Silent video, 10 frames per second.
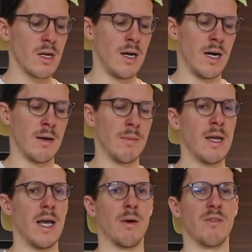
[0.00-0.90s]

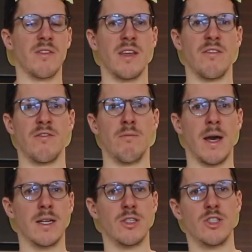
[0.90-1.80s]
However, they've
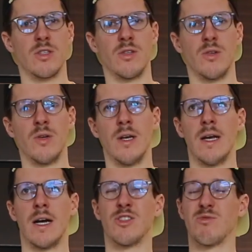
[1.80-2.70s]
managed to
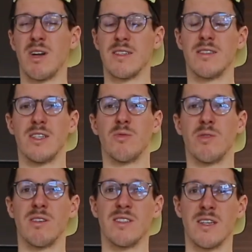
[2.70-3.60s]
address this
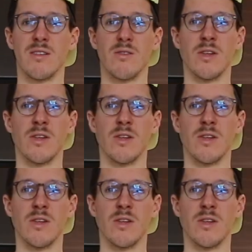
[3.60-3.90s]
with a single